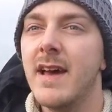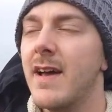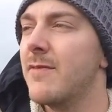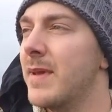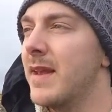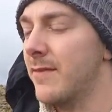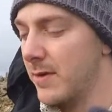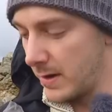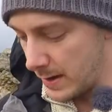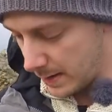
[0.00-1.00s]
I haven't been here
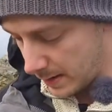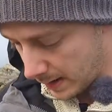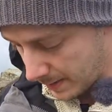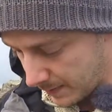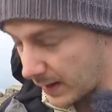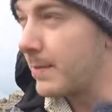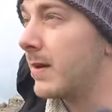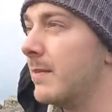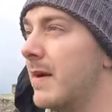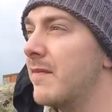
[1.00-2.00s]
for um, a couple
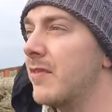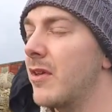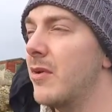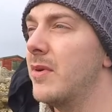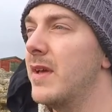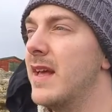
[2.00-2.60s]
of months, so